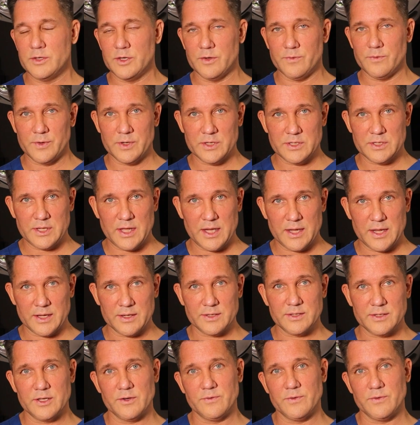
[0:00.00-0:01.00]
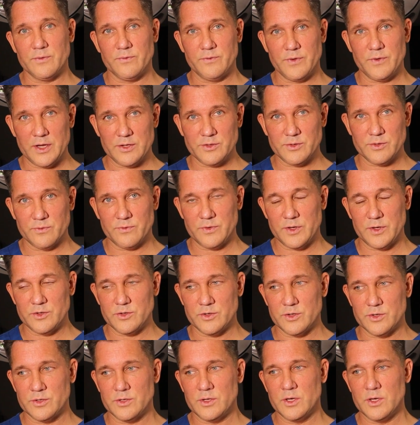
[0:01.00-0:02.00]
Different aesthetics, different facial
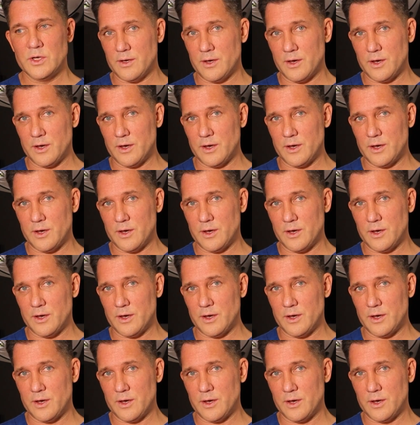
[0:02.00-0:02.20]
features.